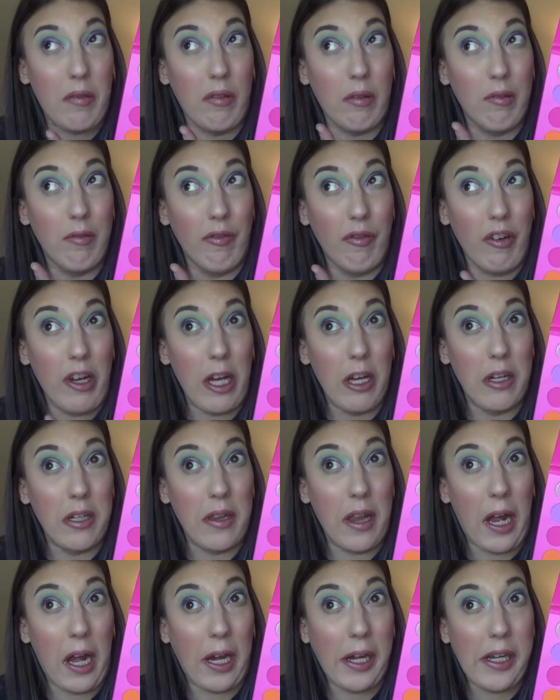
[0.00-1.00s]
feel
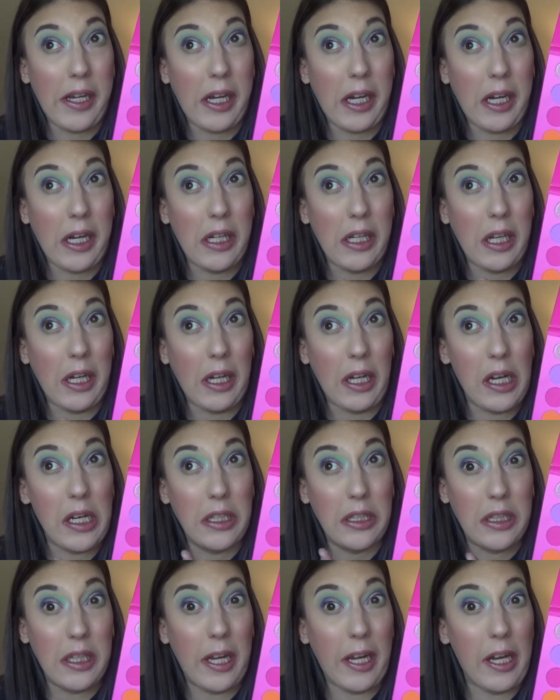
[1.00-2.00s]
that I need like
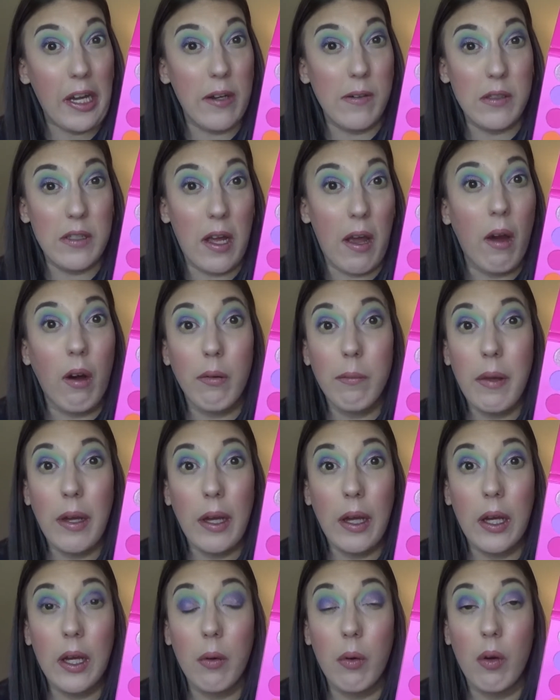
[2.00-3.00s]
a layout to help
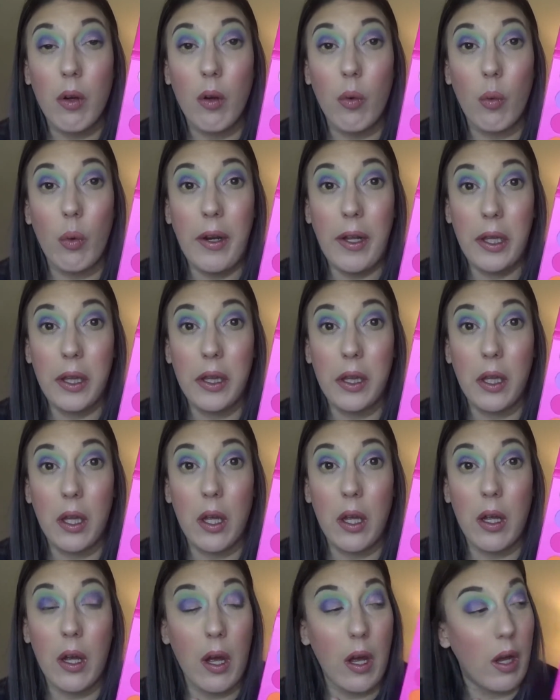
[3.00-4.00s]
me with
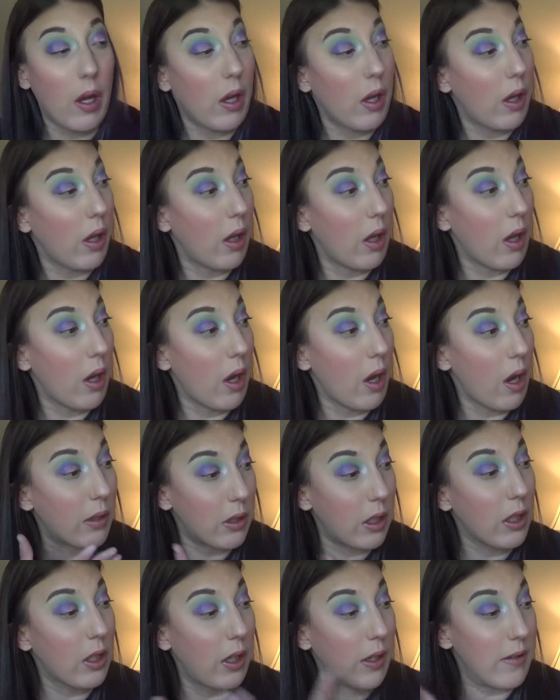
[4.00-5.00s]
a
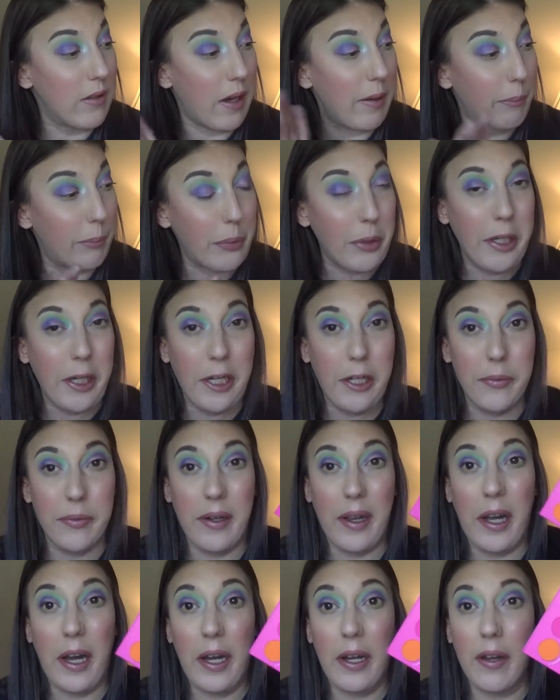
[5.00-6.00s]
look because I'm pretty
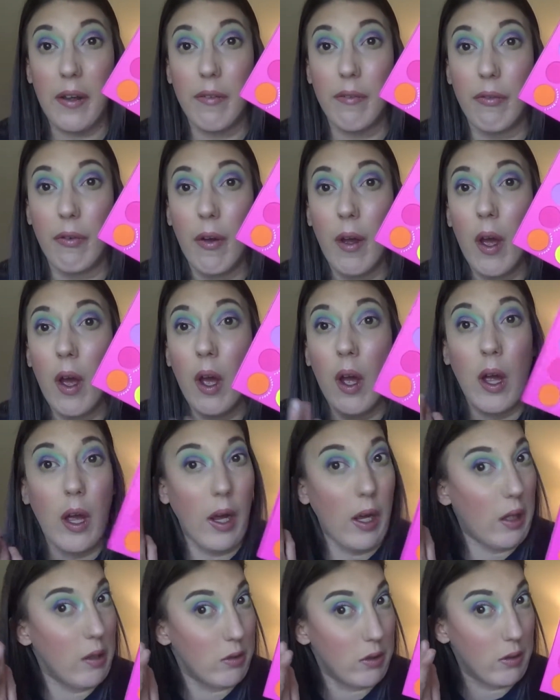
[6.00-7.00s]
creative.
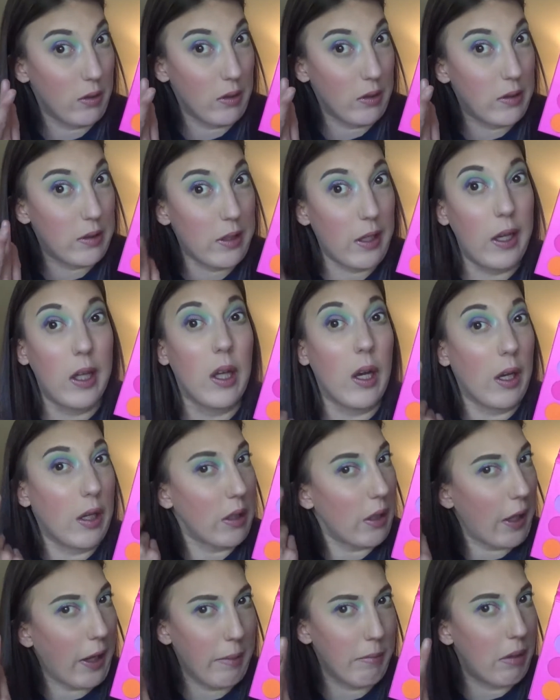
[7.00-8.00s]
As you can see, I
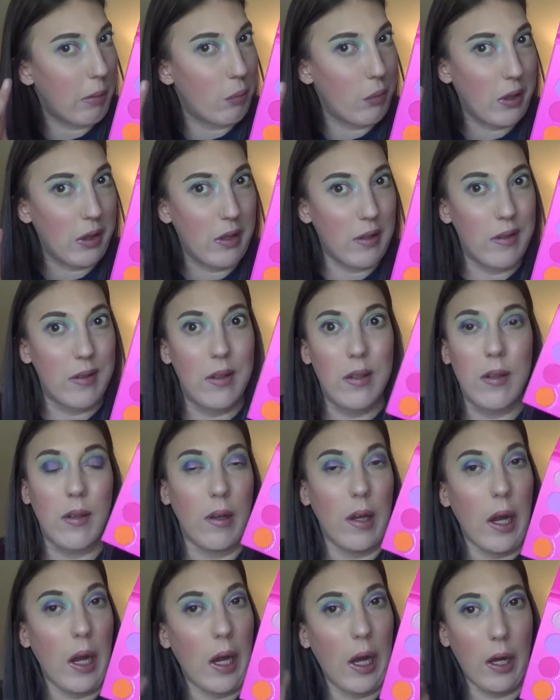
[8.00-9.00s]
came up with this
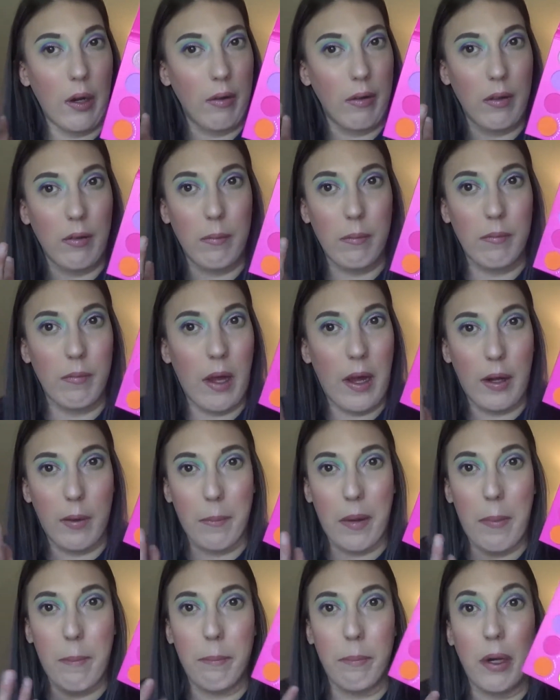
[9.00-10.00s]
out of
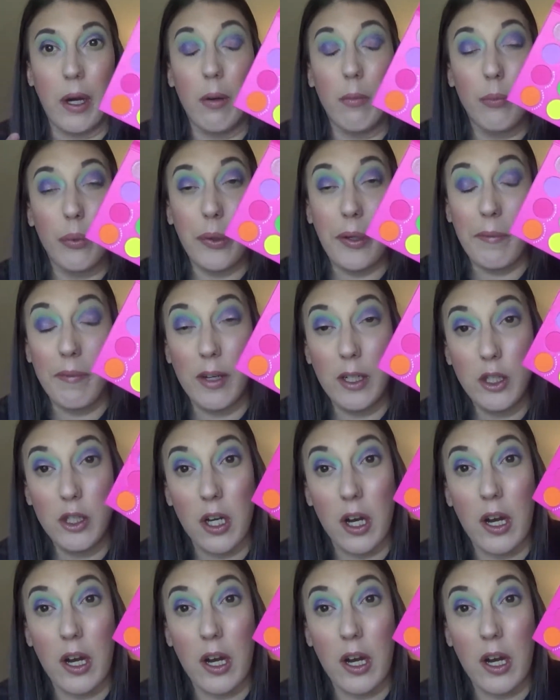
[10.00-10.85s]
my butt pretty much.